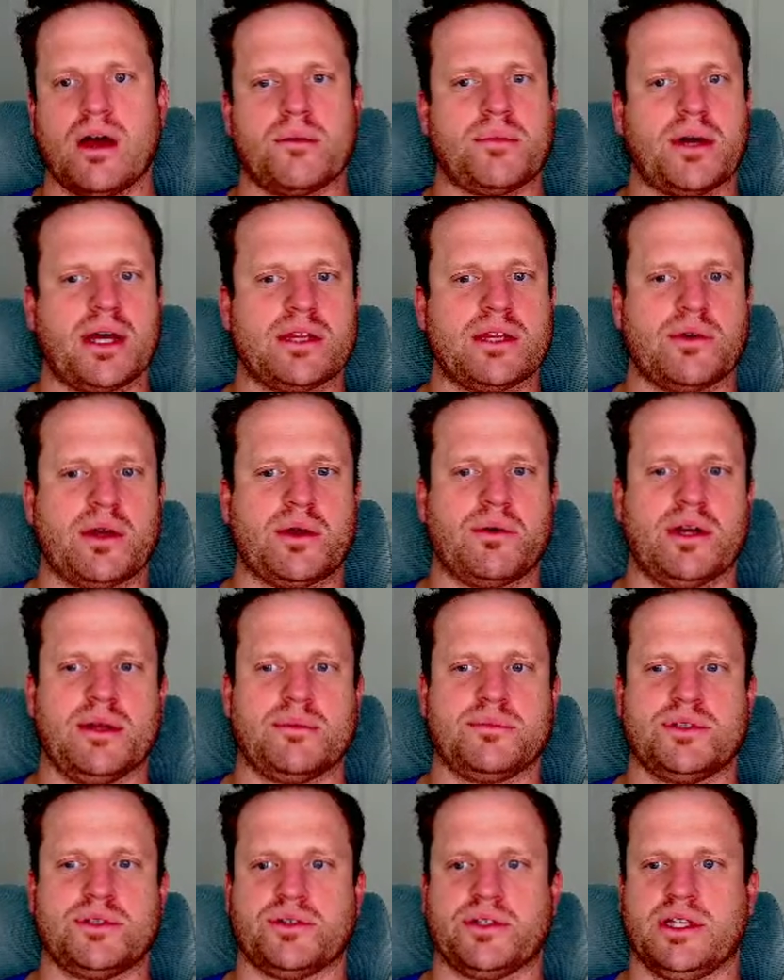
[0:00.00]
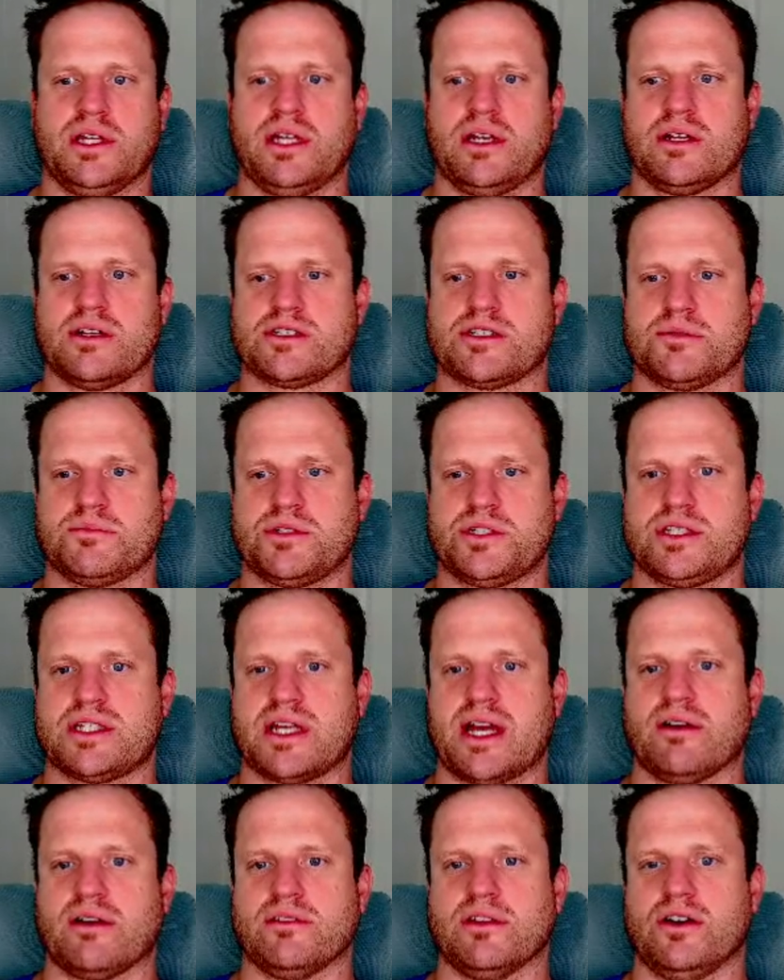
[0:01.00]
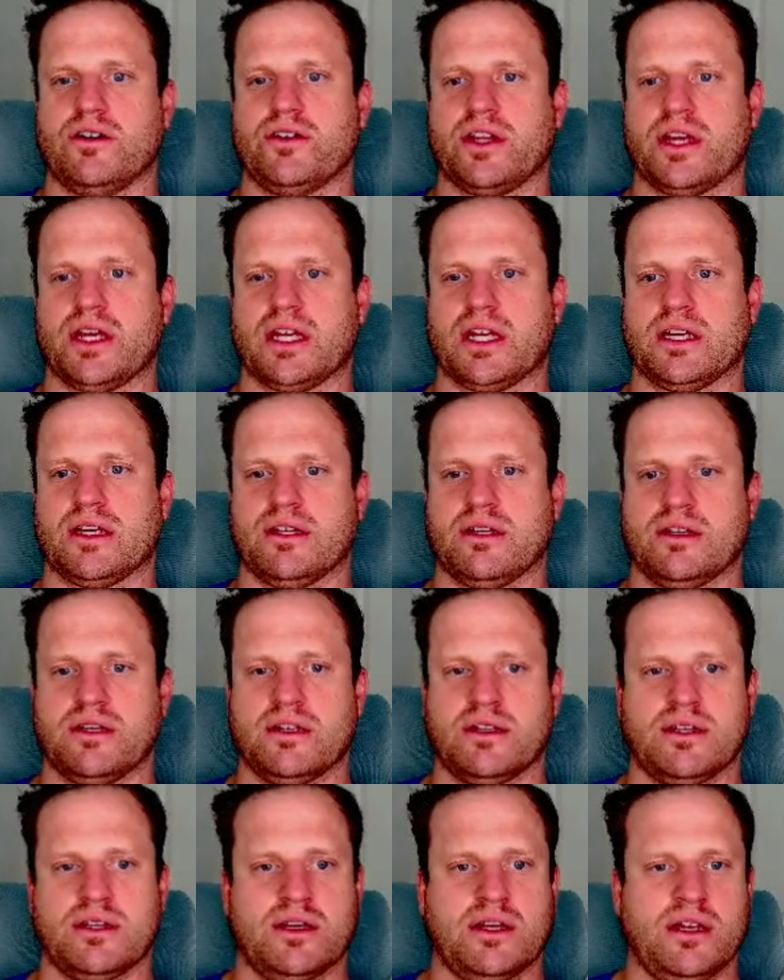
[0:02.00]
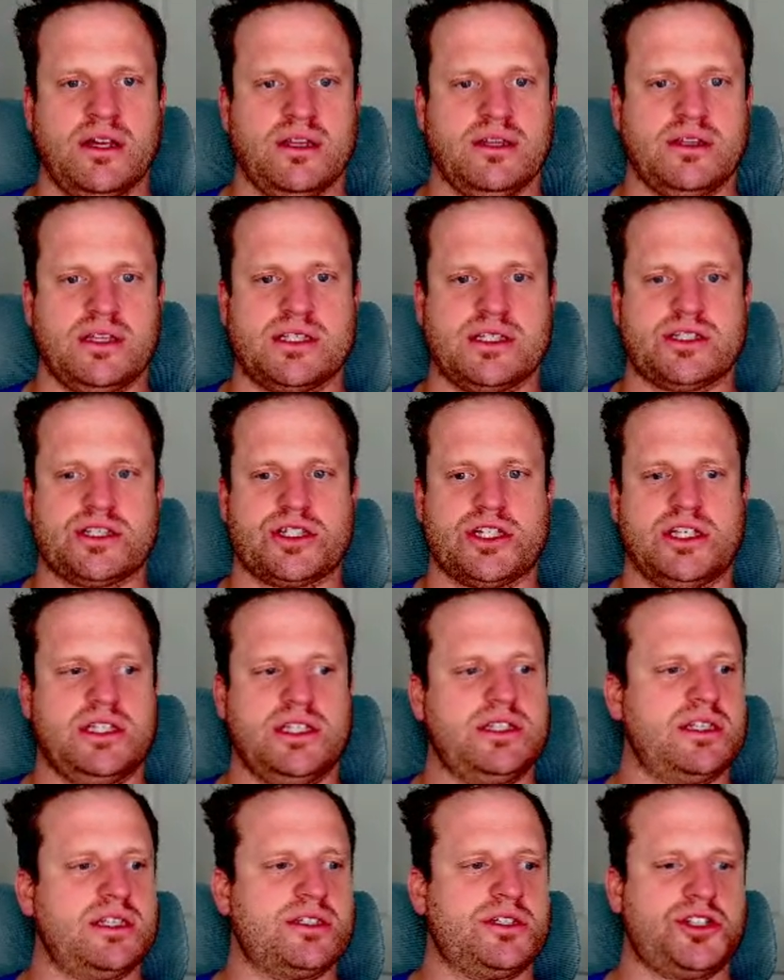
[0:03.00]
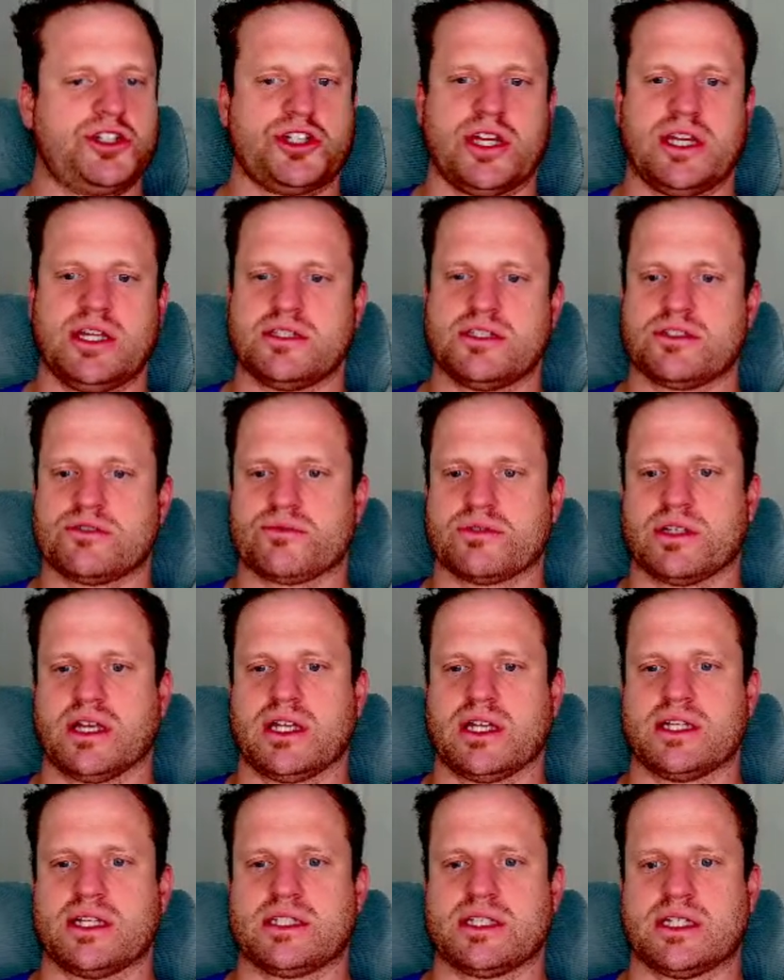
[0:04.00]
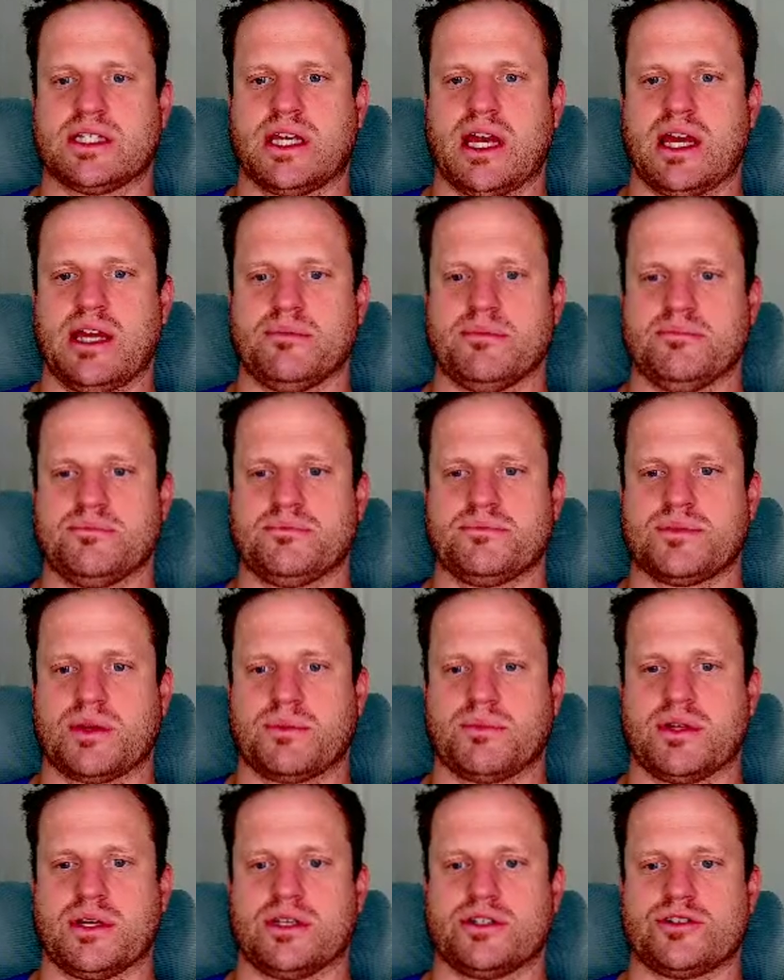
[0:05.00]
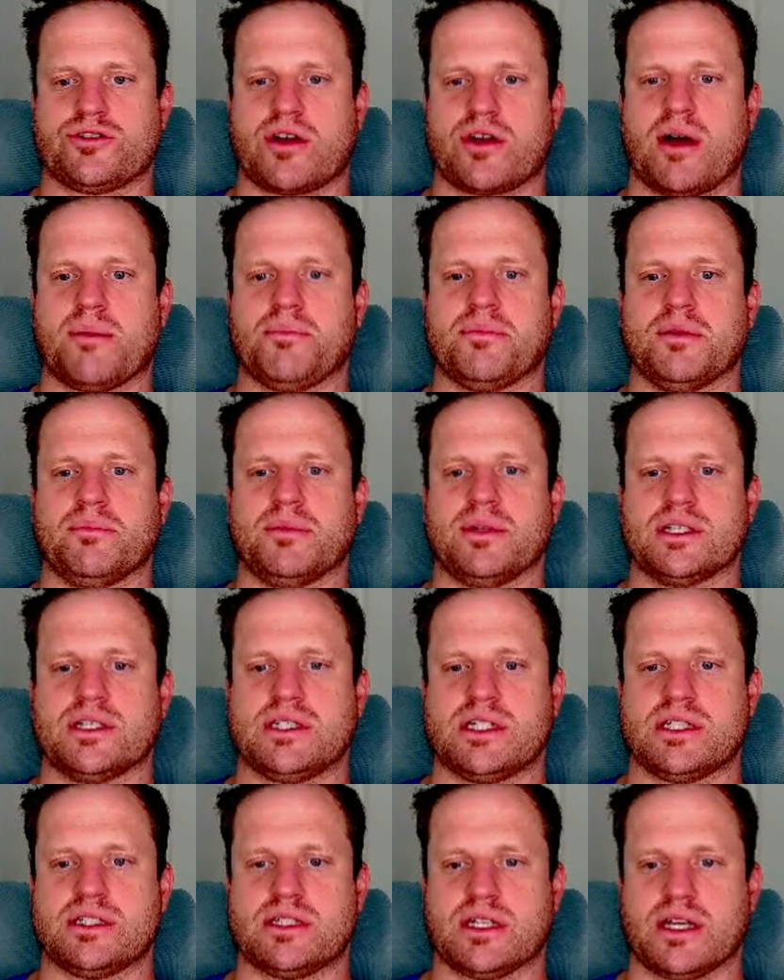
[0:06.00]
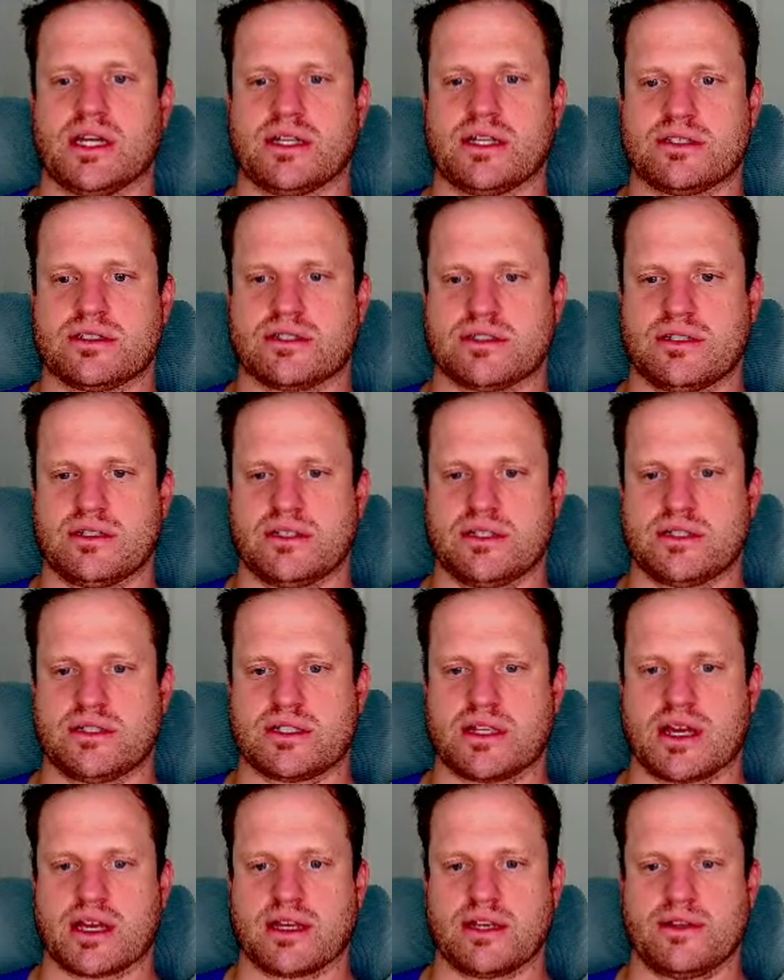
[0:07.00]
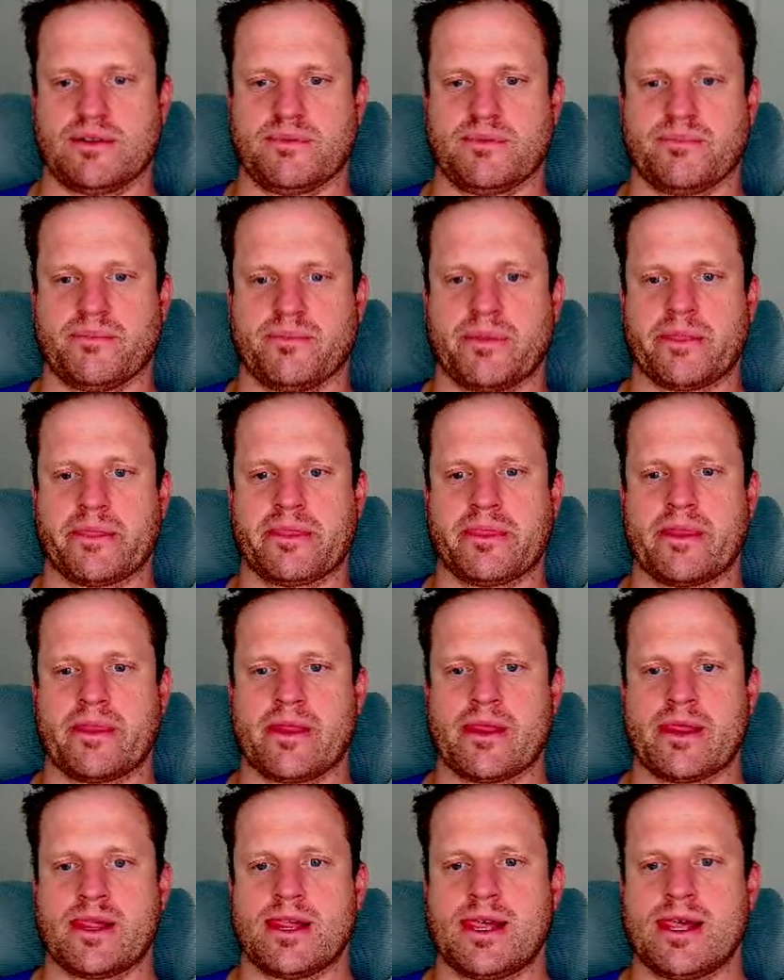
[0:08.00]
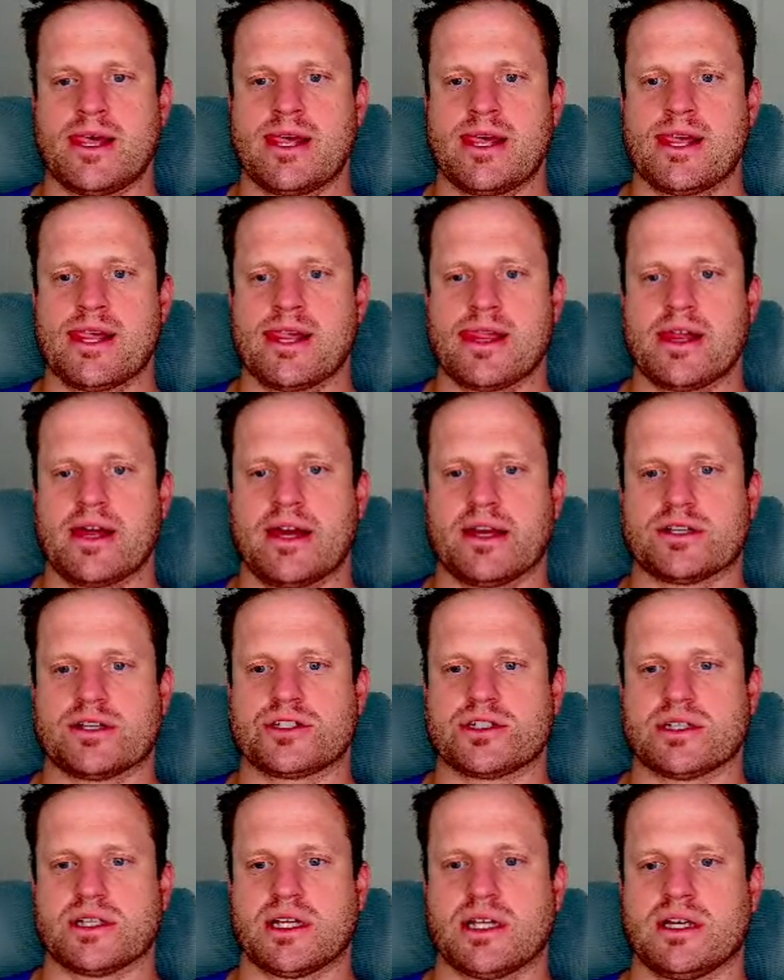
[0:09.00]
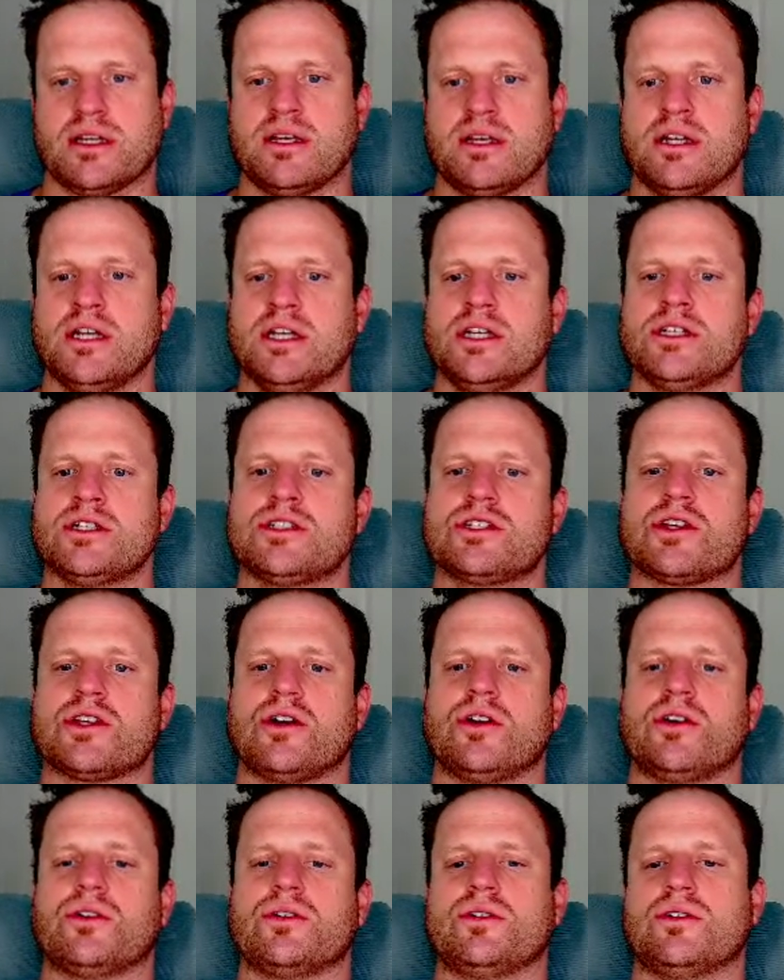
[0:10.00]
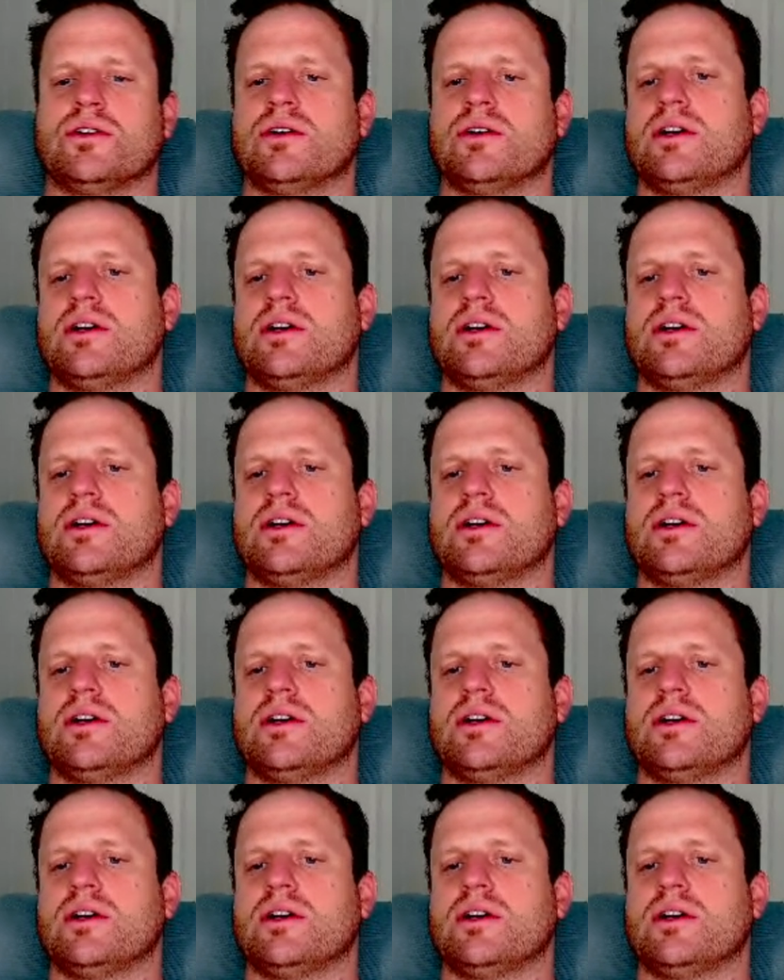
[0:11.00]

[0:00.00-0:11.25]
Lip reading: the way, what I'm doing here is I'm just downloading these sheets related to the game. I'm going to drop them into TTS in a second. Actually, so